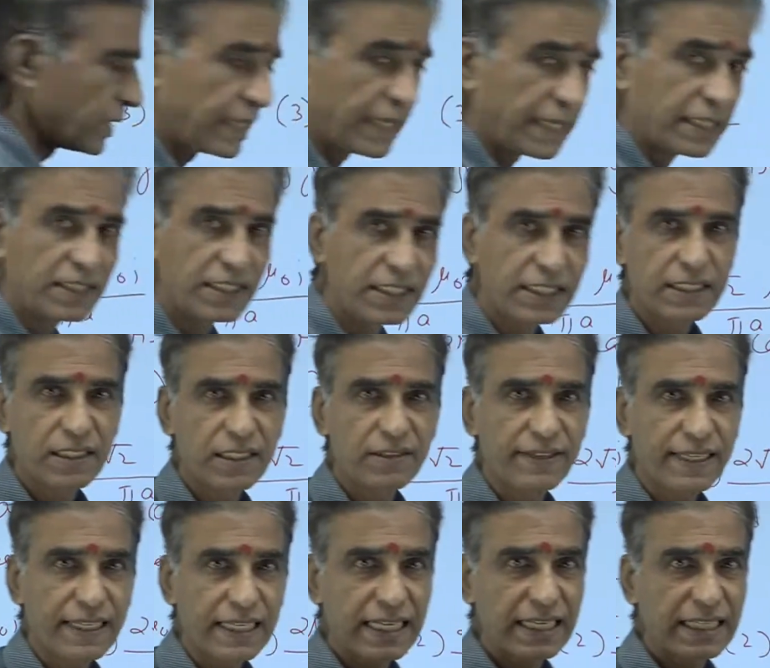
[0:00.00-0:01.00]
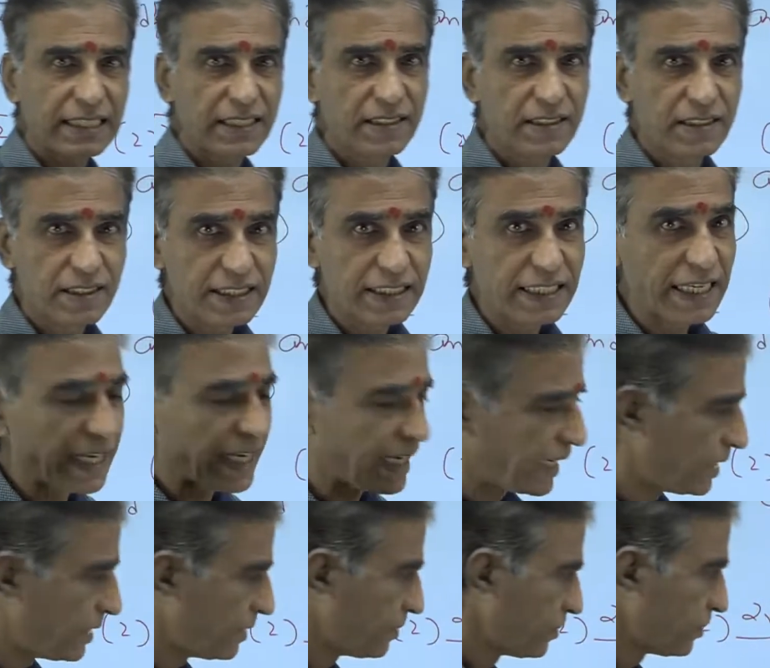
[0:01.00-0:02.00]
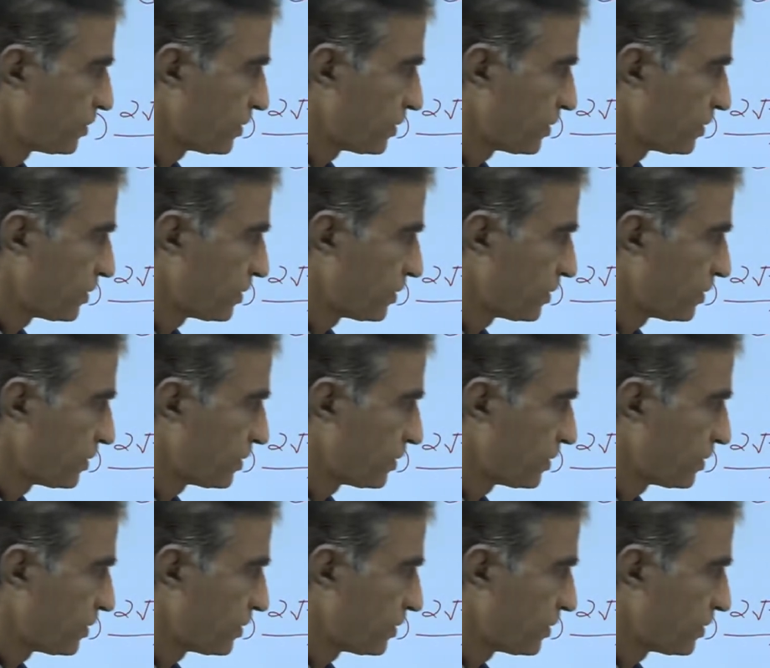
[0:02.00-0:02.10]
Edge is given as A.